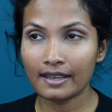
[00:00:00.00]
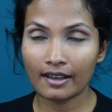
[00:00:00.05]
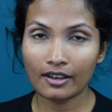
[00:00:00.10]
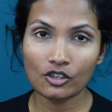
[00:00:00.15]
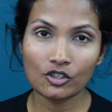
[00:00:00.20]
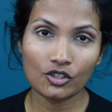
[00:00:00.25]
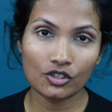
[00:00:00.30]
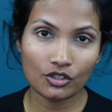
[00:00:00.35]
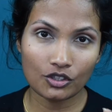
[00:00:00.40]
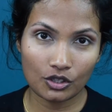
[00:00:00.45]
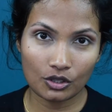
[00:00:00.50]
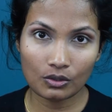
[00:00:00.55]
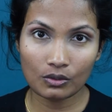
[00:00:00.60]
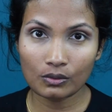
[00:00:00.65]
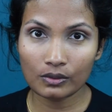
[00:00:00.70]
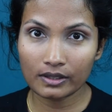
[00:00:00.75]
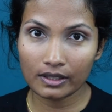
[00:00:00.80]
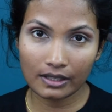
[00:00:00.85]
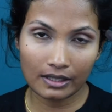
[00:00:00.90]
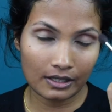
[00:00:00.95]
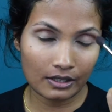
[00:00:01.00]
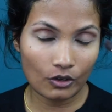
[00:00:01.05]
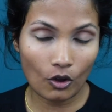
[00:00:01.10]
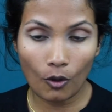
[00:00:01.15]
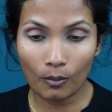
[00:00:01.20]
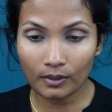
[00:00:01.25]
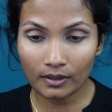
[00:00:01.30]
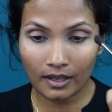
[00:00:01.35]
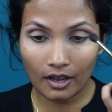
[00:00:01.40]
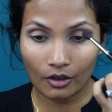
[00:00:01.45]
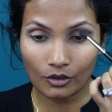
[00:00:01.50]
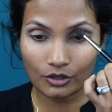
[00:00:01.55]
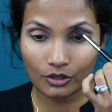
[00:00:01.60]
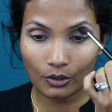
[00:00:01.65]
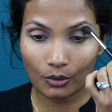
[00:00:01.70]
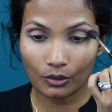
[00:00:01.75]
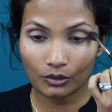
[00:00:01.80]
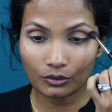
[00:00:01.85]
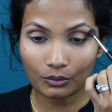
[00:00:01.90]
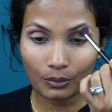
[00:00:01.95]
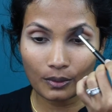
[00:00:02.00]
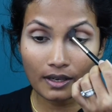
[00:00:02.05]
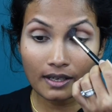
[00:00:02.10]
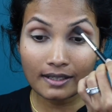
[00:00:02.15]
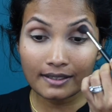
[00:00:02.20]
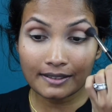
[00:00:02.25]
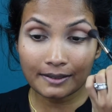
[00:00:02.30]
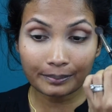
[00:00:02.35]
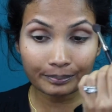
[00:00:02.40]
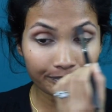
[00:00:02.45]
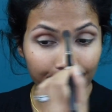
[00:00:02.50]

I just do the normal household work.